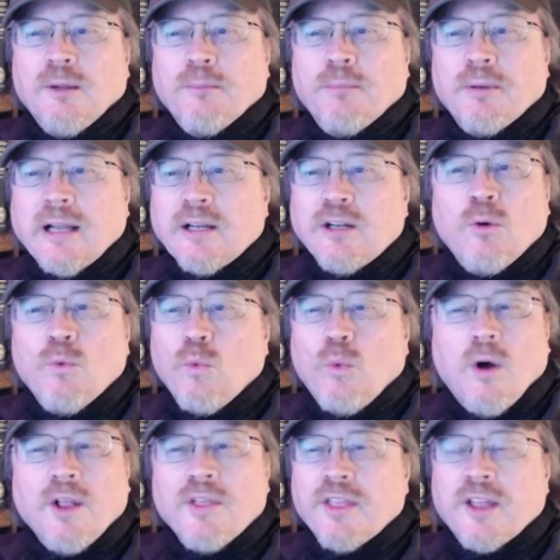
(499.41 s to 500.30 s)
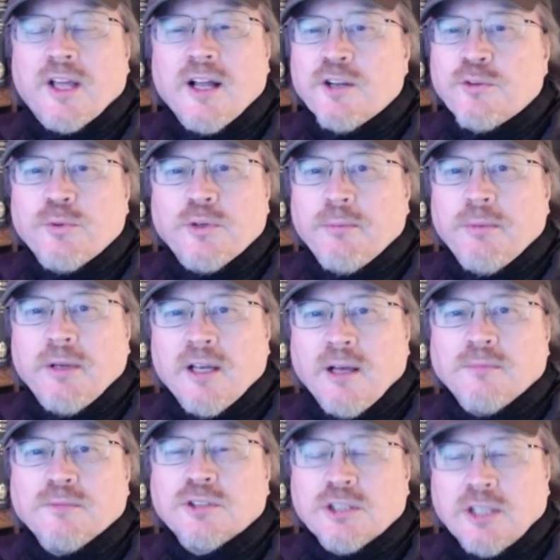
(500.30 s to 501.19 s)
But I don't want the country to
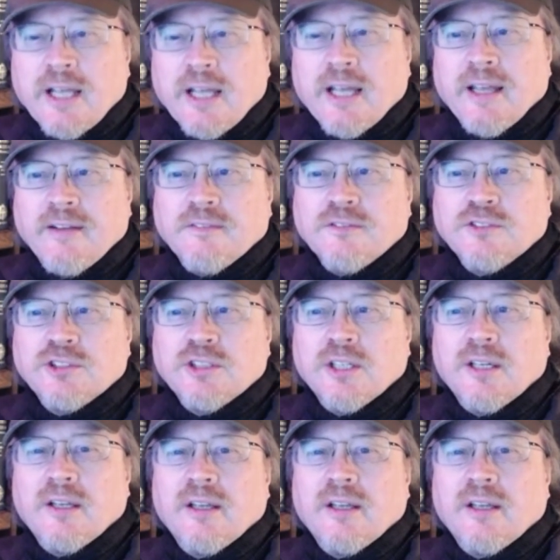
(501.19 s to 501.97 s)
become slaves